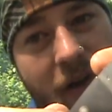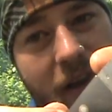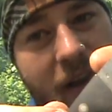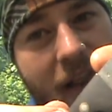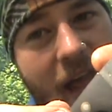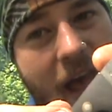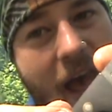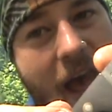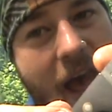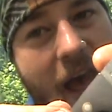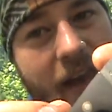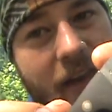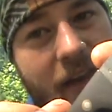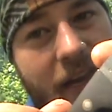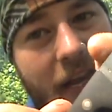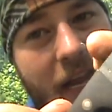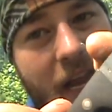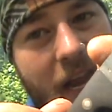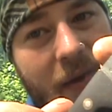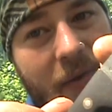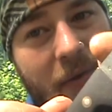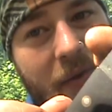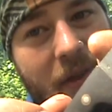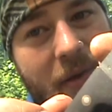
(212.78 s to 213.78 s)
than that, you
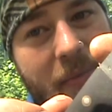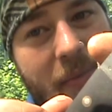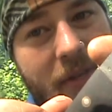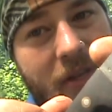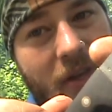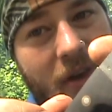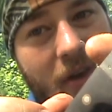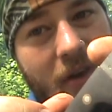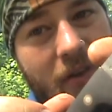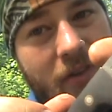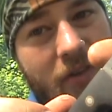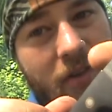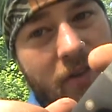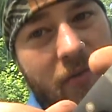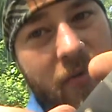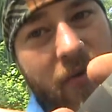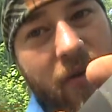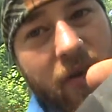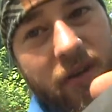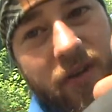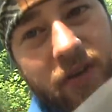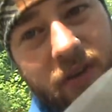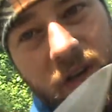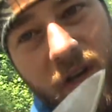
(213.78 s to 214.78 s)
can't really baton too
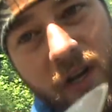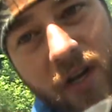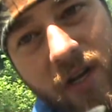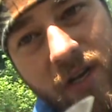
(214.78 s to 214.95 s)
much.